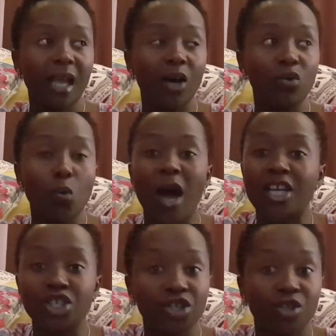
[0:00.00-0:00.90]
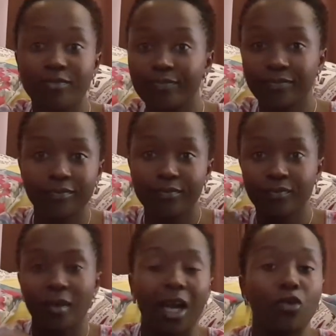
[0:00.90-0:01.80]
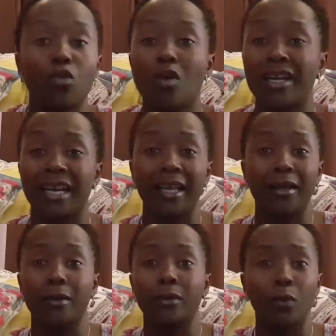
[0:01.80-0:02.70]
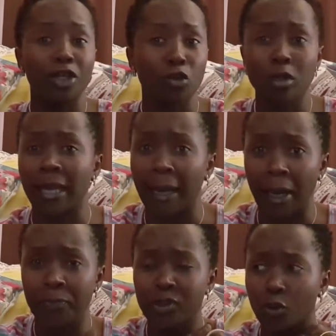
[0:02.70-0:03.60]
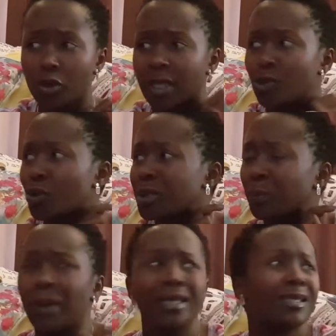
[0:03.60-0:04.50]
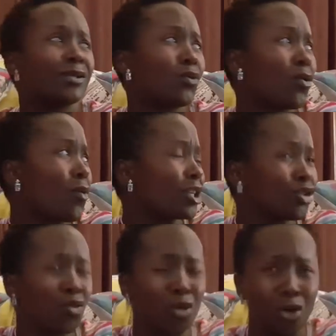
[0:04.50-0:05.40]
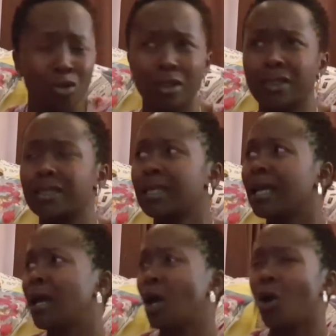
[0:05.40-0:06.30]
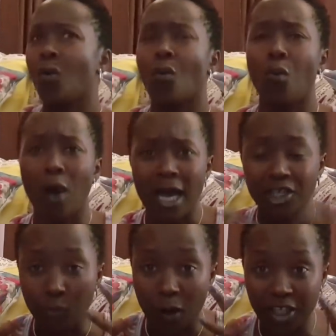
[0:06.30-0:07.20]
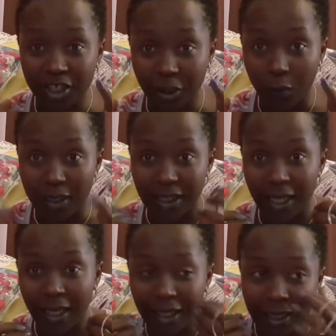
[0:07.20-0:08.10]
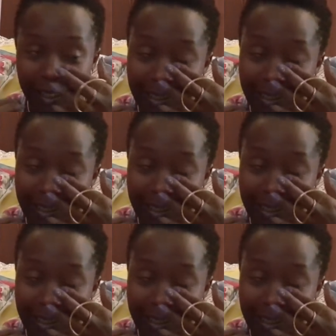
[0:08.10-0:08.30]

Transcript: I would wash. I would go and like wash all the cups, all the saucepans, go wash clothes. Washing was like